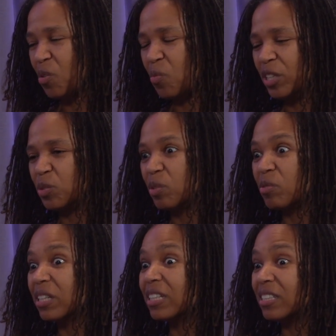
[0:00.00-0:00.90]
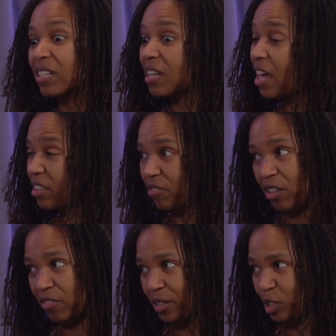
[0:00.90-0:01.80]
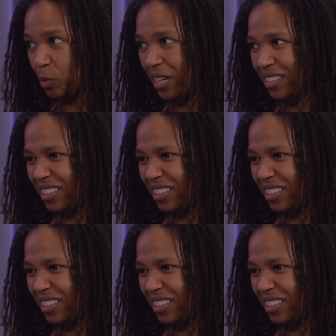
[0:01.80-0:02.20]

which we really see a lot in the vulvar space.